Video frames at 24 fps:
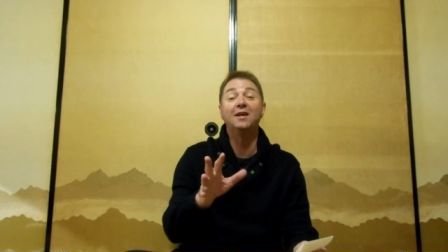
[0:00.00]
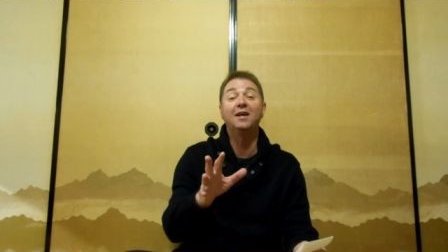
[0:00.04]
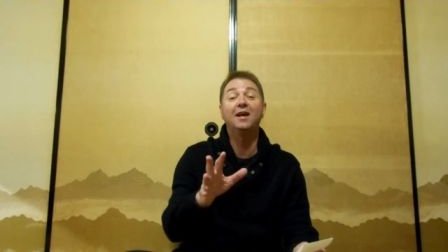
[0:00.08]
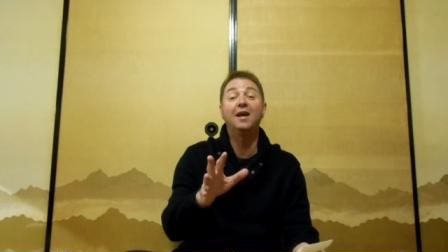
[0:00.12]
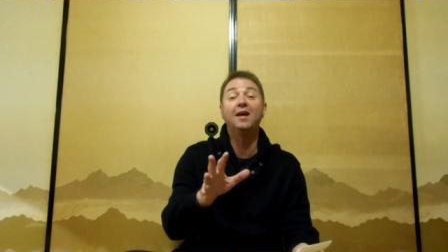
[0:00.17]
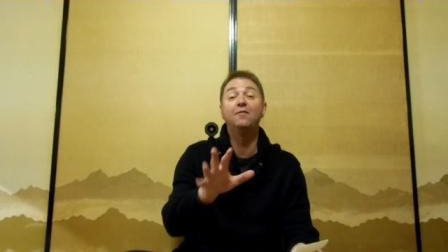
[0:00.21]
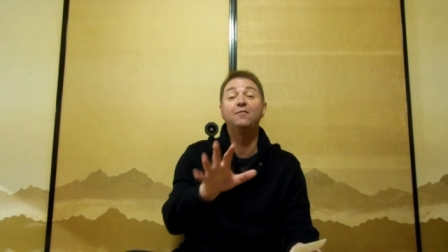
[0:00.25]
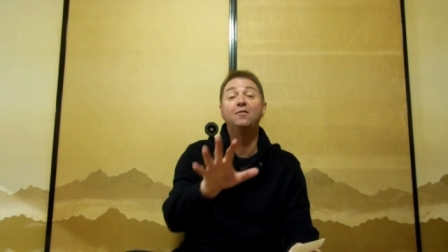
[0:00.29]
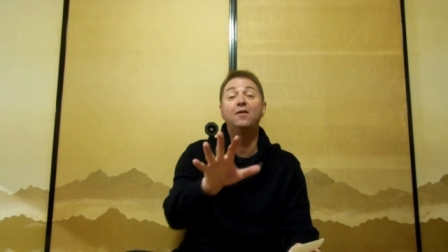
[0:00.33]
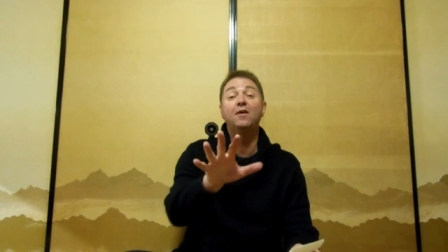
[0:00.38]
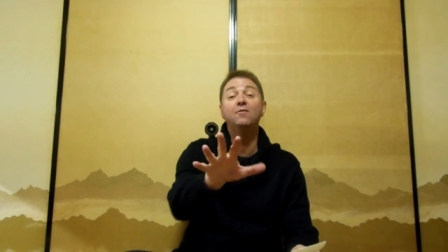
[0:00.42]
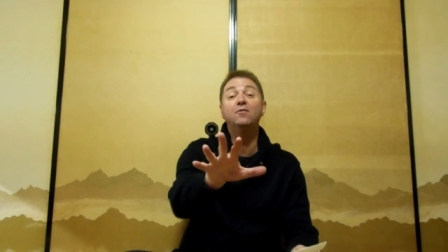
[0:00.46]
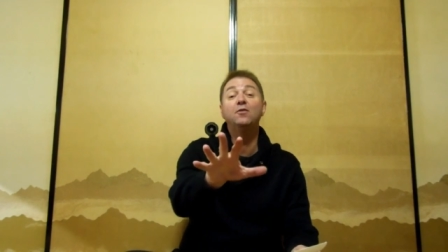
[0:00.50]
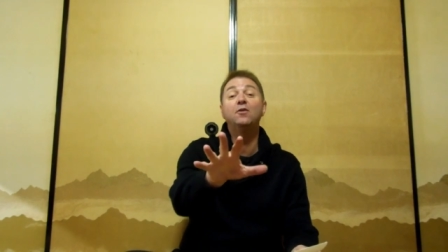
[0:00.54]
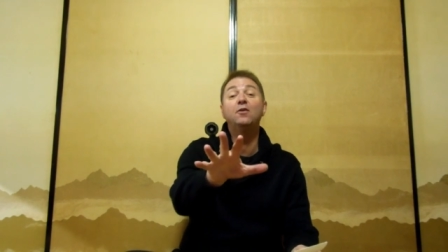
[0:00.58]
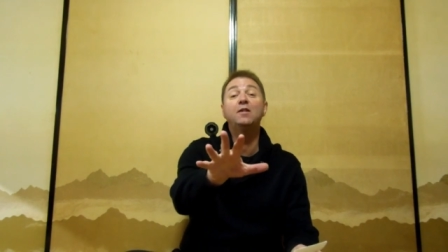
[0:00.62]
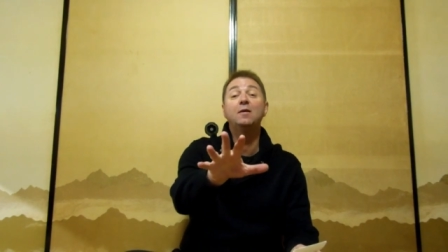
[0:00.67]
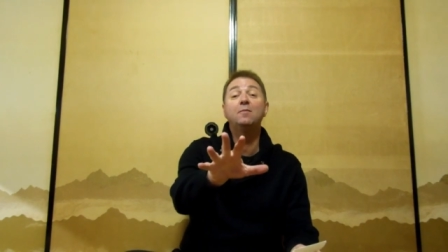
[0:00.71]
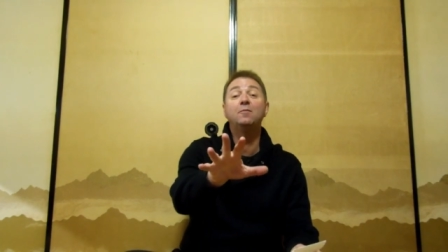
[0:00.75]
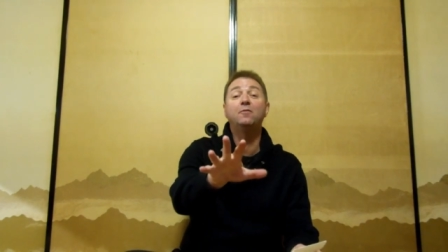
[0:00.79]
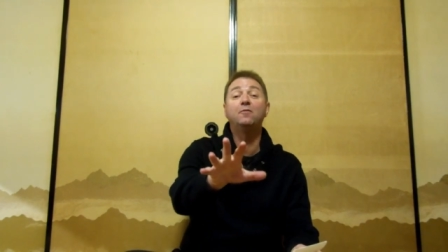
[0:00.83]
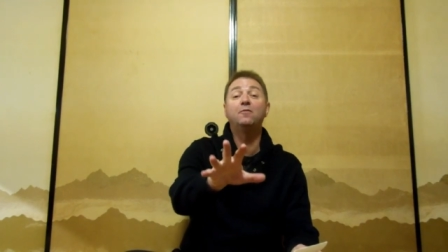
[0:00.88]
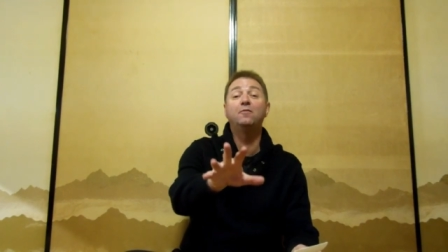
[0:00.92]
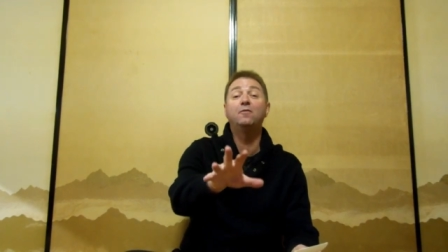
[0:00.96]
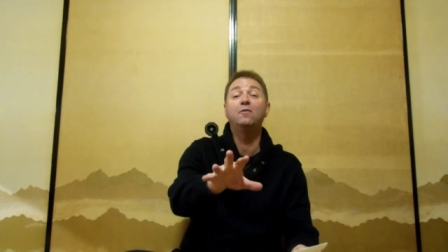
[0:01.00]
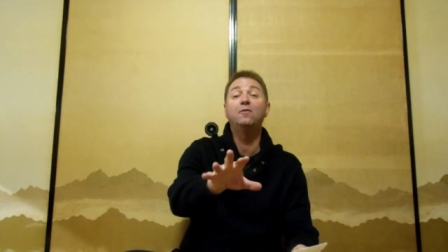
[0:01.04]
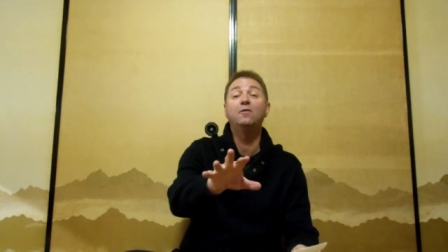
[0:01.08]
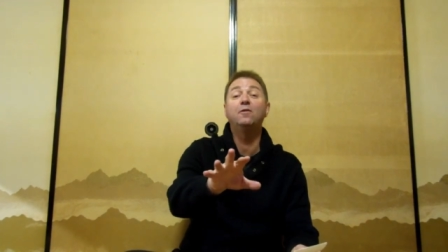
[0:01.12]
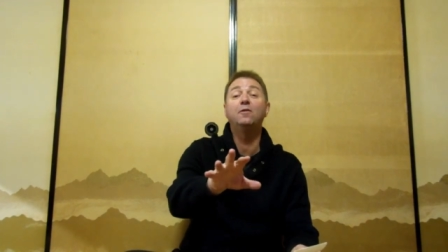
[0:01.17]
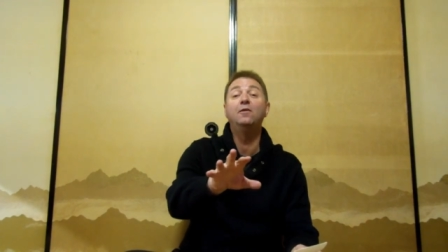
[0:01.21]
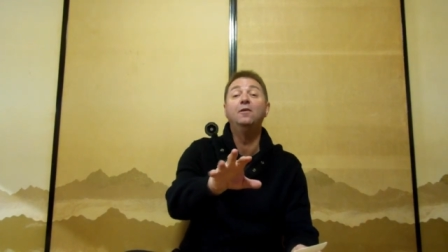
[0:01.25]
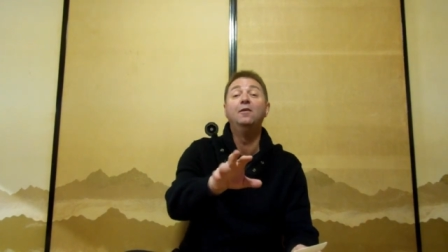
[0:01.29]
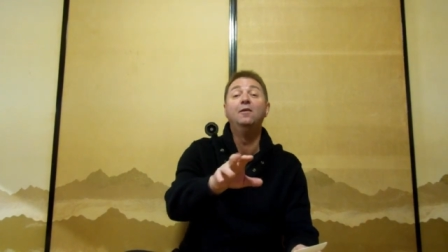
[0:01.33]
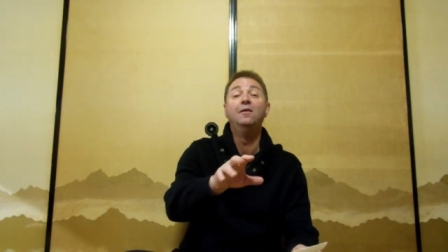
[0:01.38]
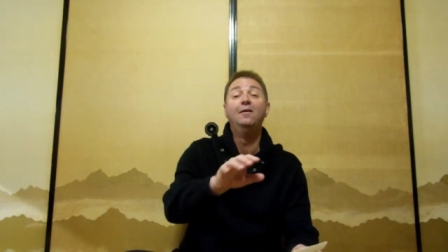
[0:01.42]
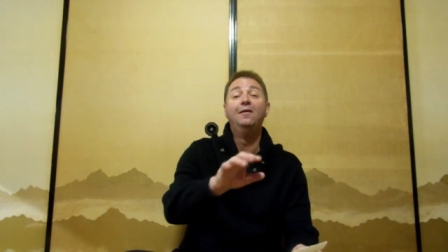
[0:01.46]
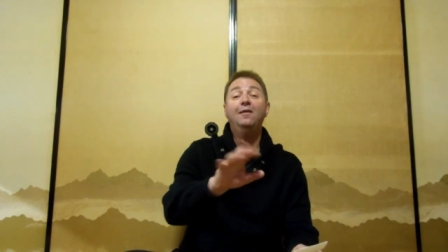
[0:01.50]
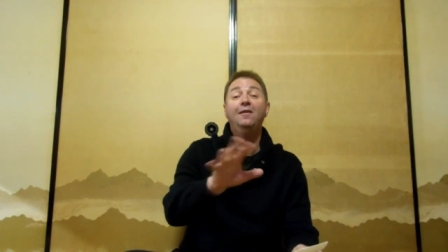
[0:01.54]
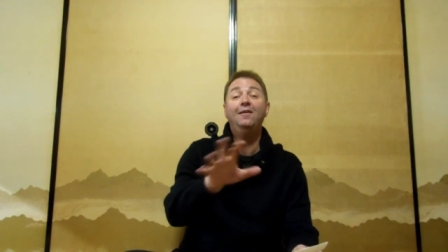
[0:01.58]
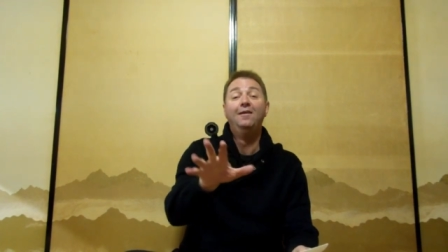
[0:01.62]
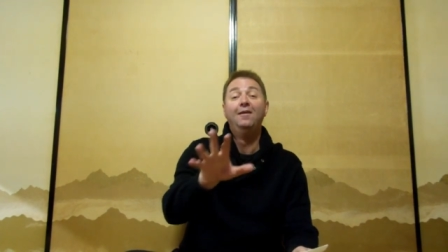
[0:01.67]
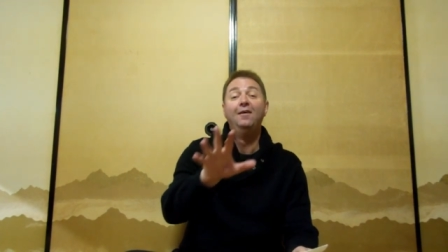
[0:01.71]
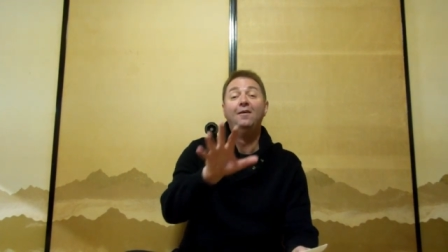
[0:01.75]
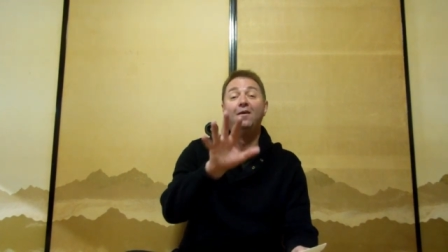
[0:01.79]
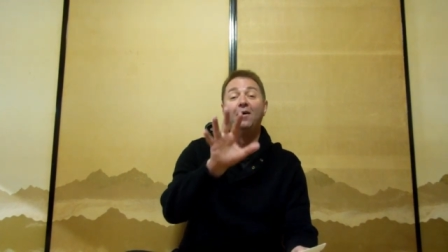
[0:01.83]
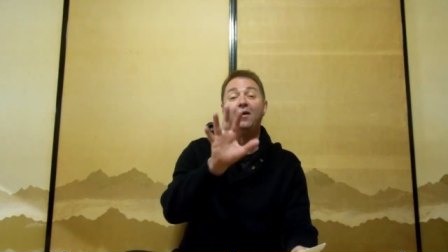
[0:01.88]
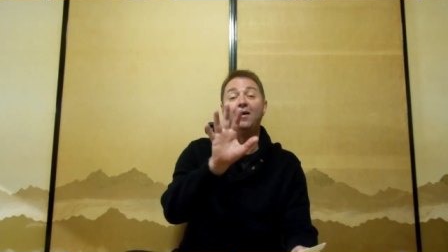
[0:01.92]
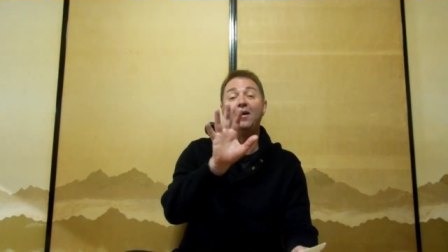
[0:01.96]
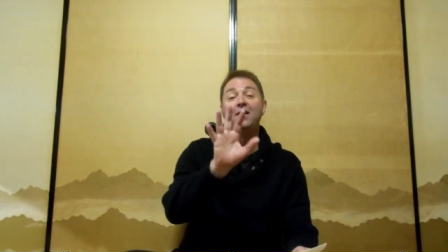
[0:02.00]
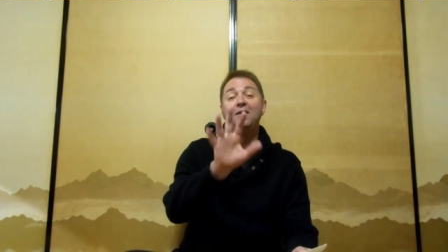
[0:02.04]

to get, if you haven't heard that before, I